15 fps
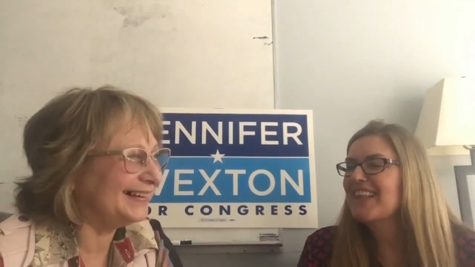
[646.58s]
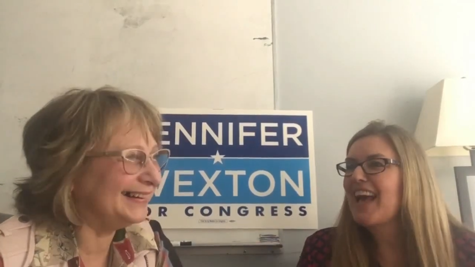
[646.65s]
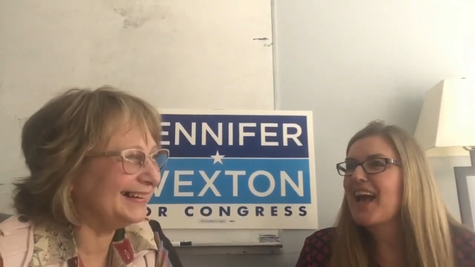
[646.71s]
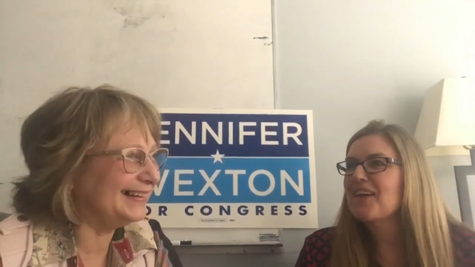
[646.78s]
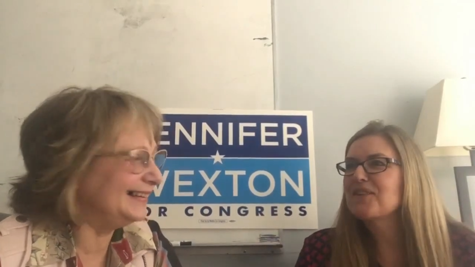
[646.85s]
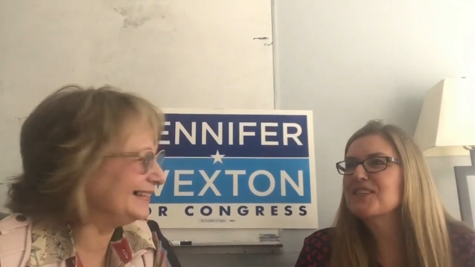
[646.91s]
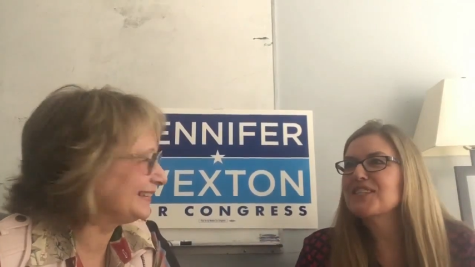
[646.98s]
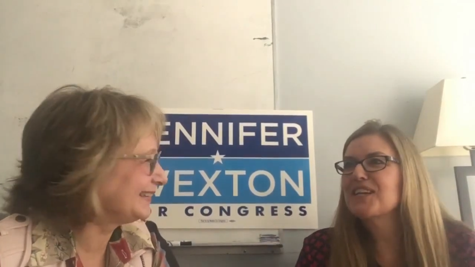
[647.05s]

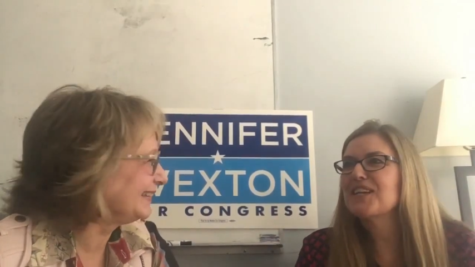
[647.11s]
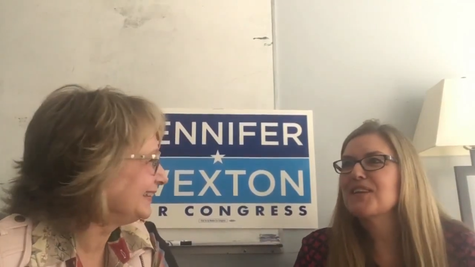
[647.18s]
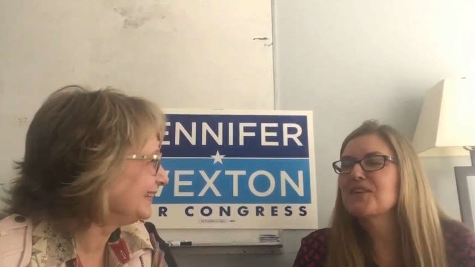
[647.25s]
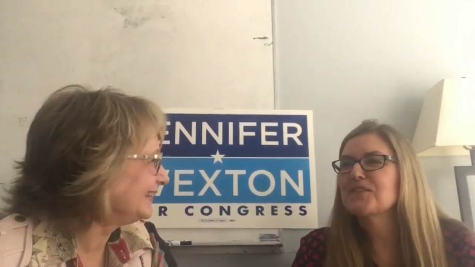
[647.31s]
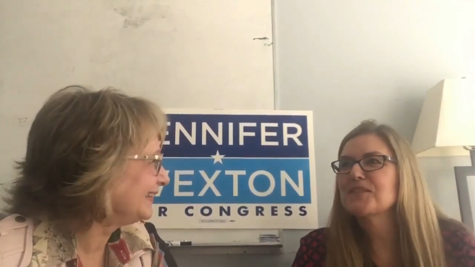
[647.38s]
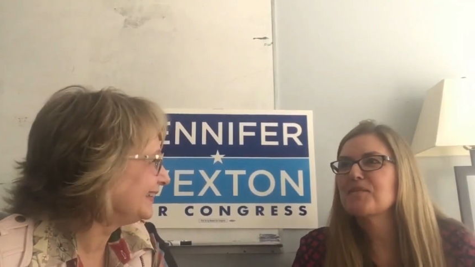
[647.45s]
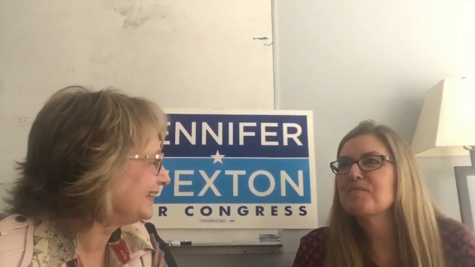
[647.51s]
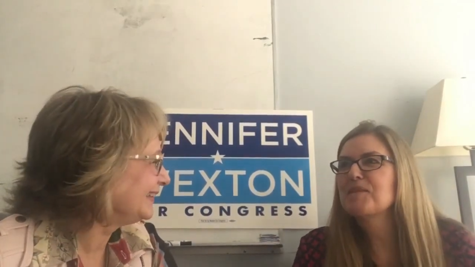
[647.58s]
Speaker 1: that, which I
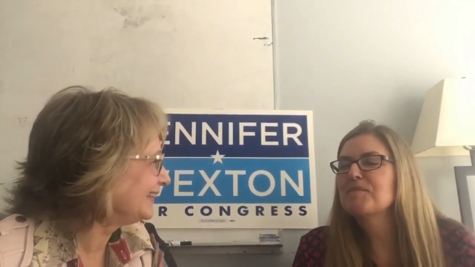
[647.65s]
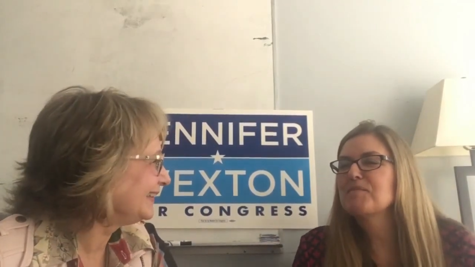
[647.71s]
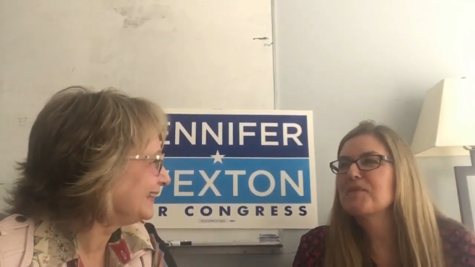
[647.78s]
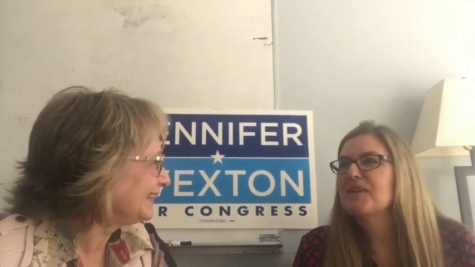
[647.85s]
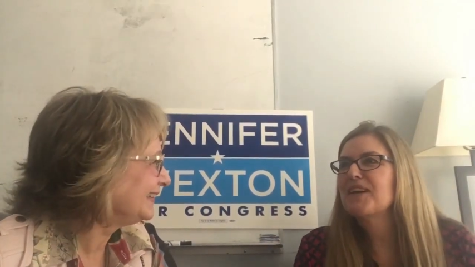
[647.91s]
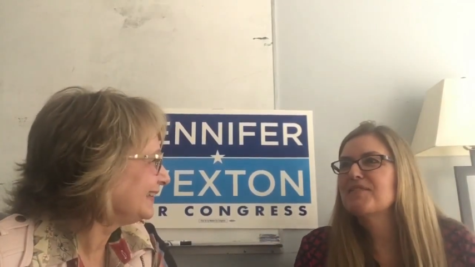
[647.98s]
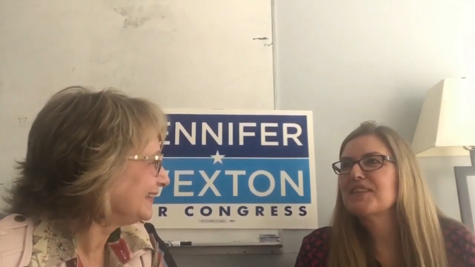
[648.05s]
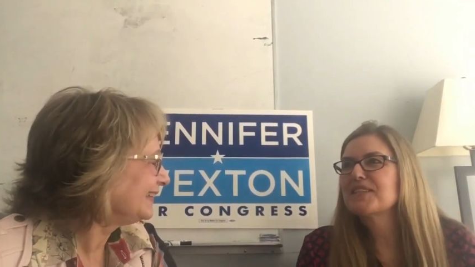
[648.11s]
know some
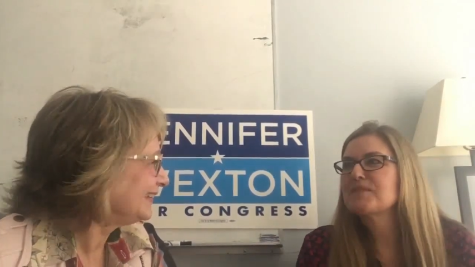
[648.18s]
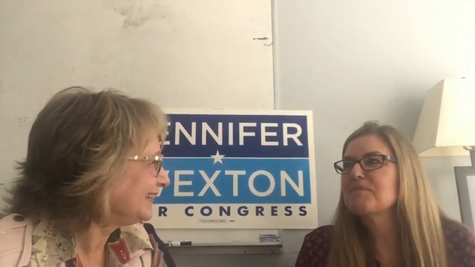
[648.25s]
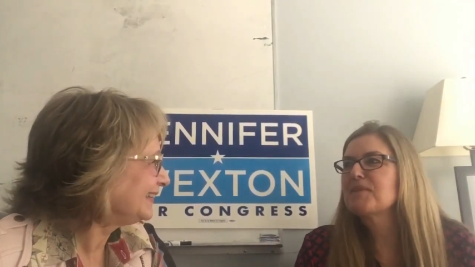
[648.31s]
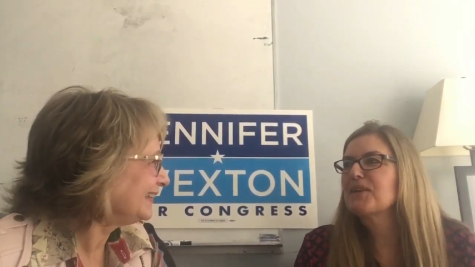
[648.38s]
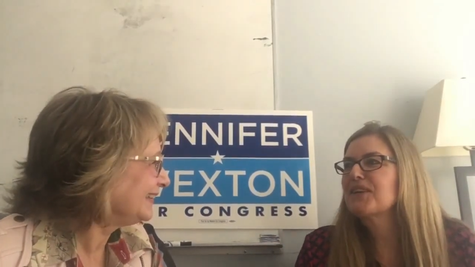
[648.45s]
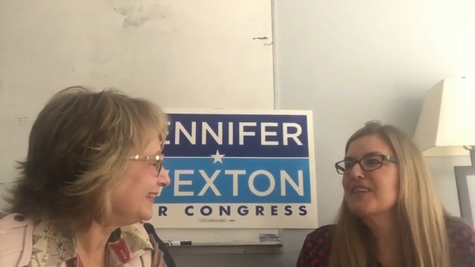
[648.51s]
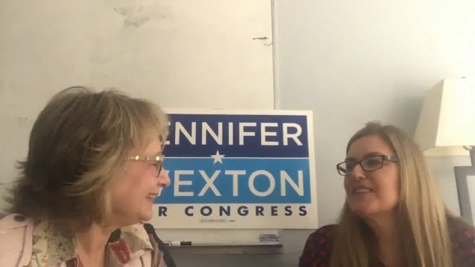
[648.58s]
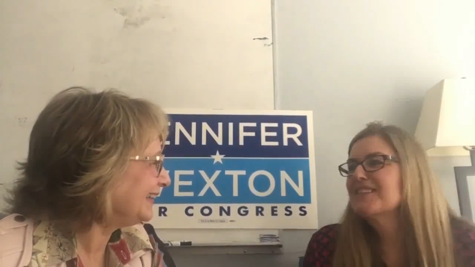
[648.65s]
people have
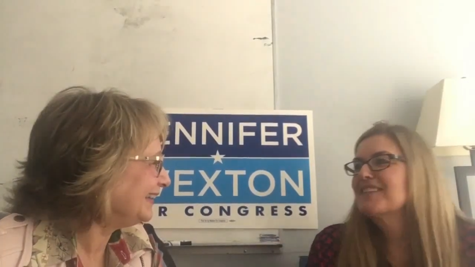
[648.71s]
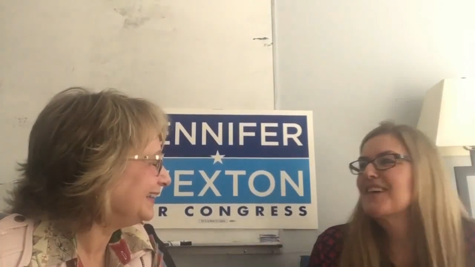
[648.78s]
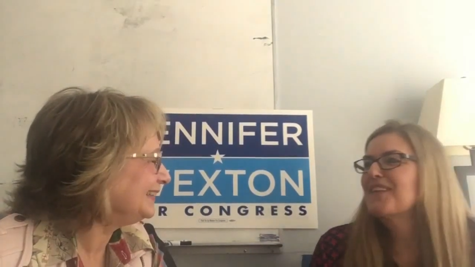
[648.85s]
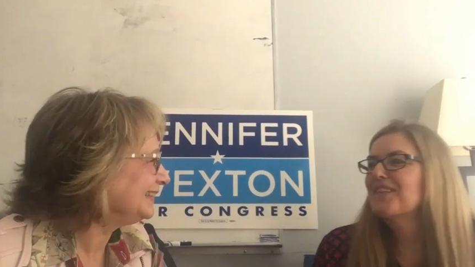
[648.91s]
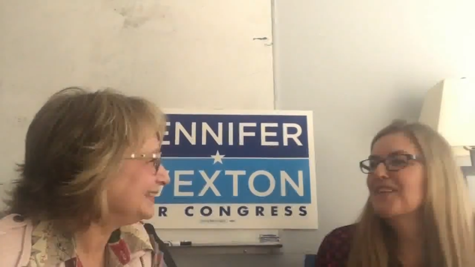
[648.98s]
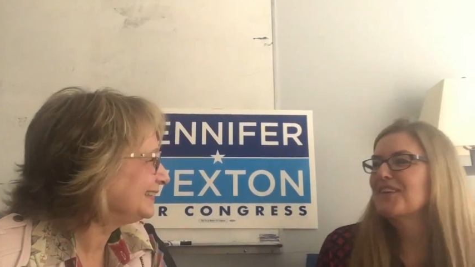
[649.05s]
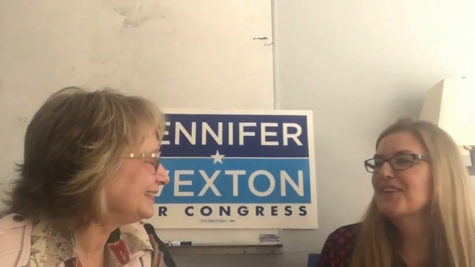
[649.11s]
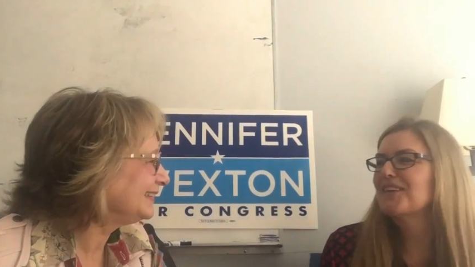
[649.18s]
experienced
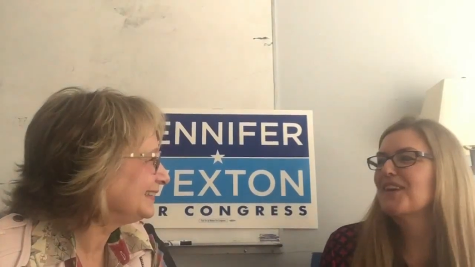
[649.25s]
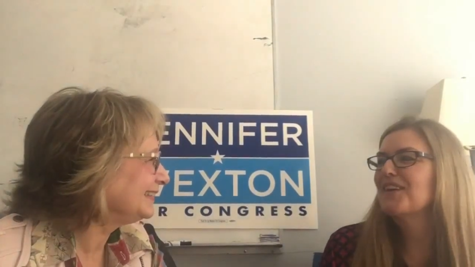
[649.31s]
uh-huh. on their